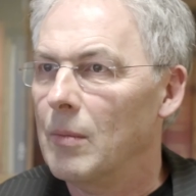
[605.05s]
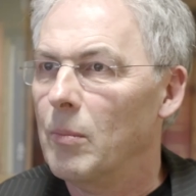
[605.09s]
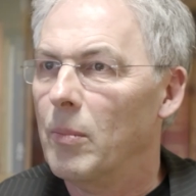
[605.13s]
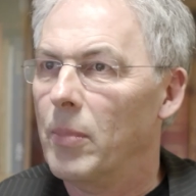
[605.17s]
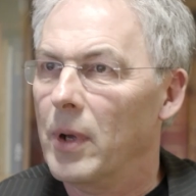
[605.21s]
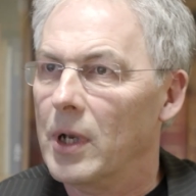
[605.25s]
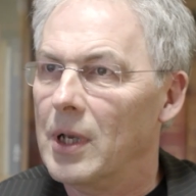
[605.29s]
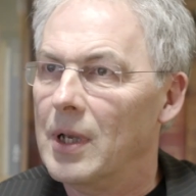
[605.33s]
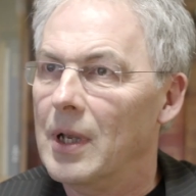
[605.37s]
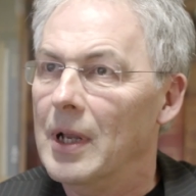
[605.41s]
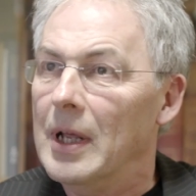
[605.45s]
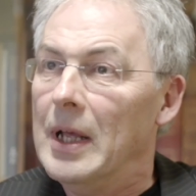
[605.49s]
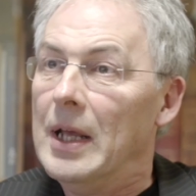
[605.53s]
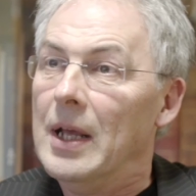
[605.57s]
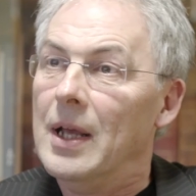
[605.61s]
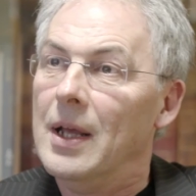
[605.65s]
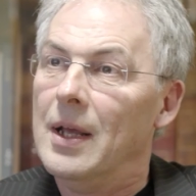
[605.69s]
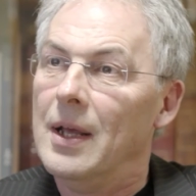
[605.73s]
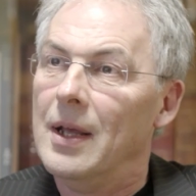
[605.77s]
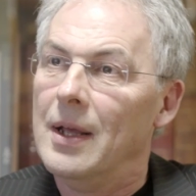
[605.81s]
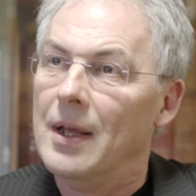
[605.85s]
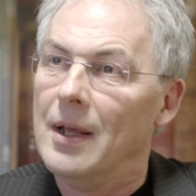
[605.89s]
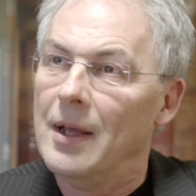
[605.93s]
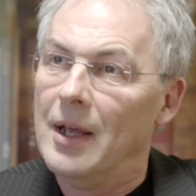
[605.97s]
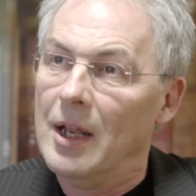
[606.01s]
But
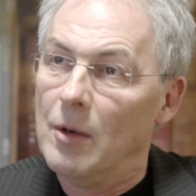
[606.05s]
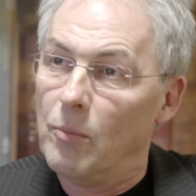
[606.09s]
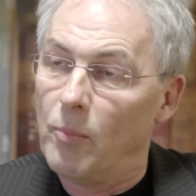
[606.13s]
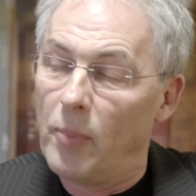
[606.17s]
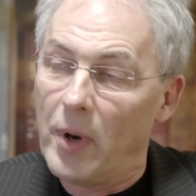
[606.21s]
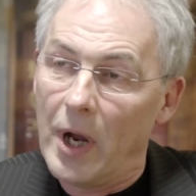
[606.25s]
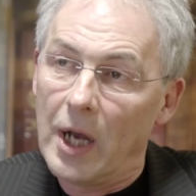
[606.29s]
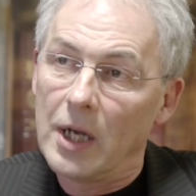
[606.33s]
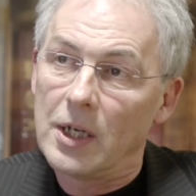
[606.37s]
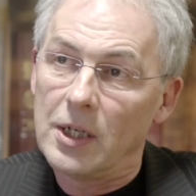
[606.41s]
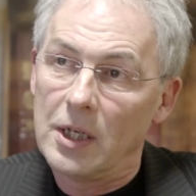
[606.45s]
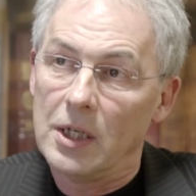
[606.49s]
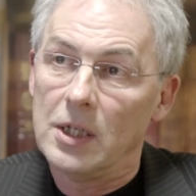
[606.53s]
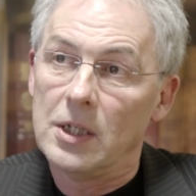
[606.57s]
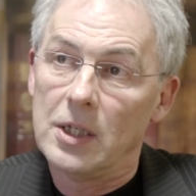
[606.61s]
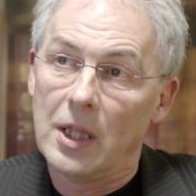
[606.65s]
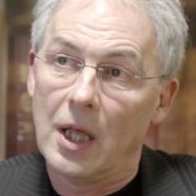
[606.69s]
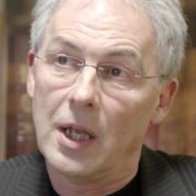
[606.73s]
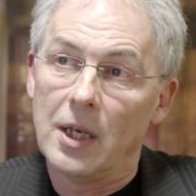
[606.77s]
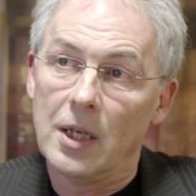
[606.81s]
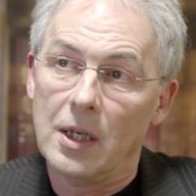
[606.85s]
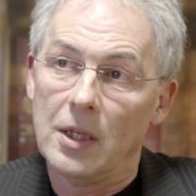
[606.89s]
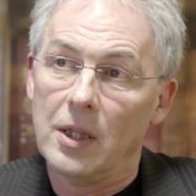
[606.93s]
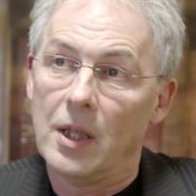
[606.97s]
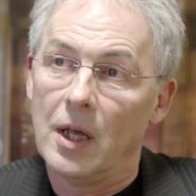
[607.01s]
in practice,
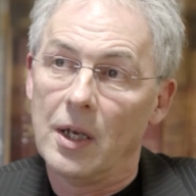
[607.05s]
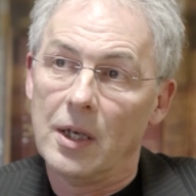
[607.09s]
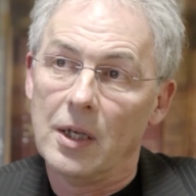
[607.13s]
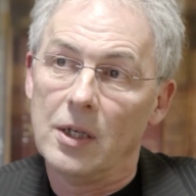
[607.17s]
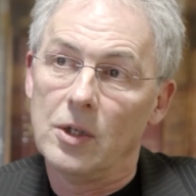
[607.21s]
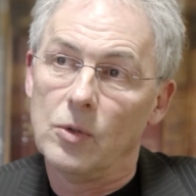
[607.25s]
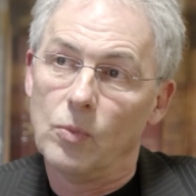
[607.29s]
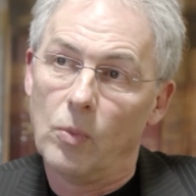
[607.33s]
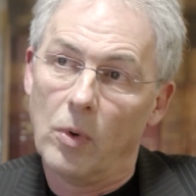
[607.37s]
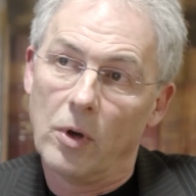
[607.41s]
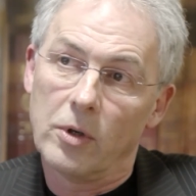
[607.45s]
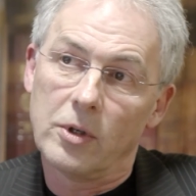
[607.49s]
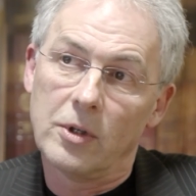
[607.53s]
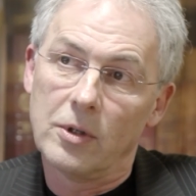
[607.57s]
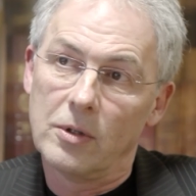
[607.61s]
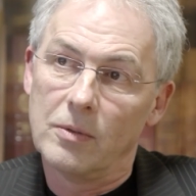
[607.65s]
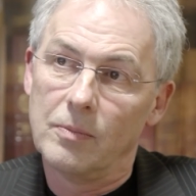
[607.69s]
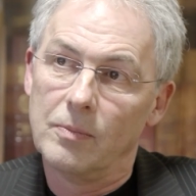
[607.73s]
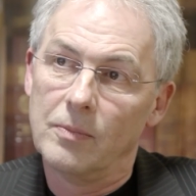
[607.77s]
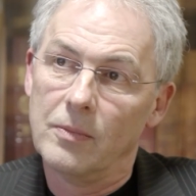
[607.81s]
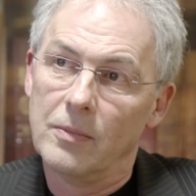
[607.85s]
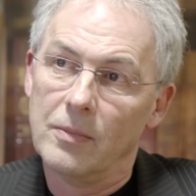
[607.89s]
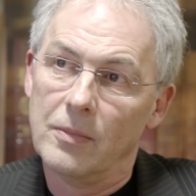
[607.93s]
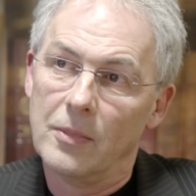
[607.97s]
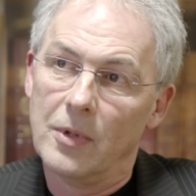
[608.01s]
that is what
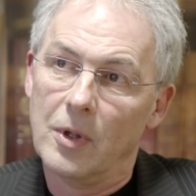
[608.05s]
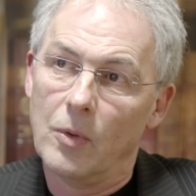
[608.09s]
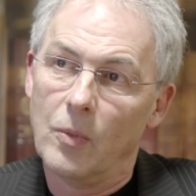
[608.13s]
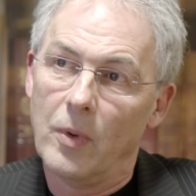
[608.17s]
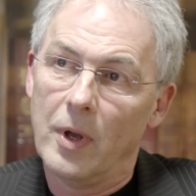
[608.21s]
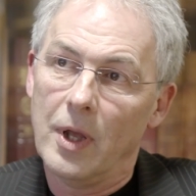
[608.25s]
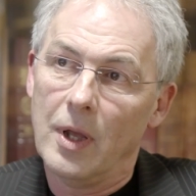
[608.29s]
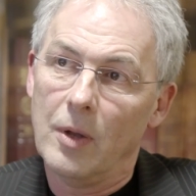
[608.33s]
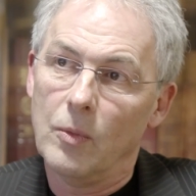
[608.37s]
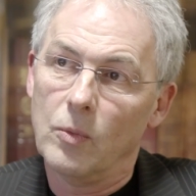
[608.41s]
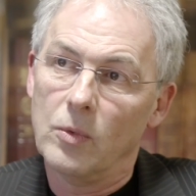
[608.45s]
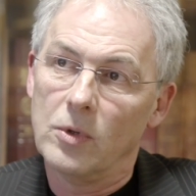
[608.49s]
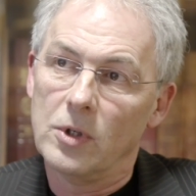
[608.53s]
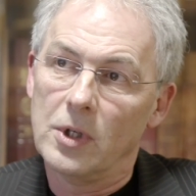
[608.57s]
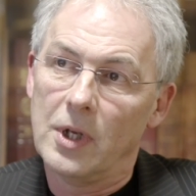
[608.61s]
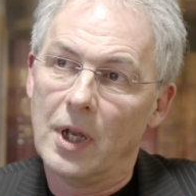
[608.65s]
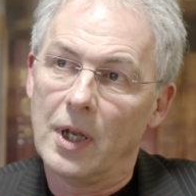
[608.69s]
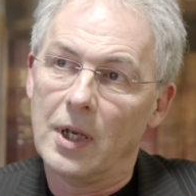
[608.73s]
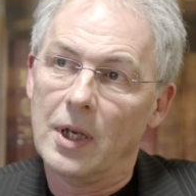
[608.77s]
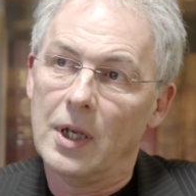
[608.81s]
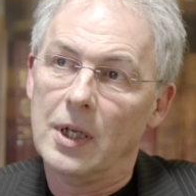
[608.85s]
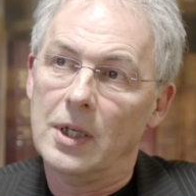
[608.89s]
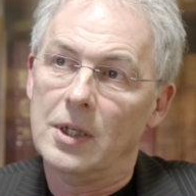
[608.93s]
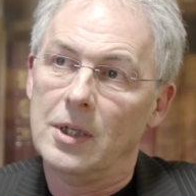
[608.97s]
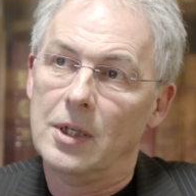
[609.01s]
the way it was
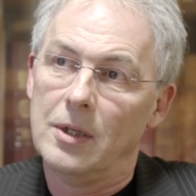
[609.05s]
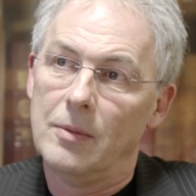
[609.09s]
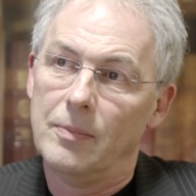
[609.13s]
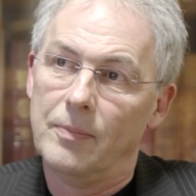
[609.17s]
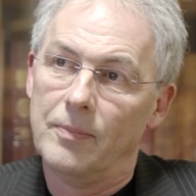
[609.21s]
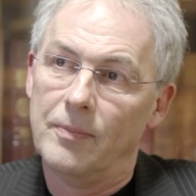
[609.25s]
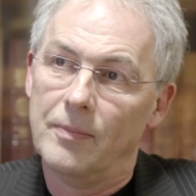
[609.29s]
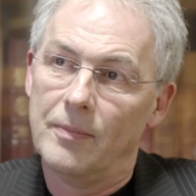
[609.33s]
done, is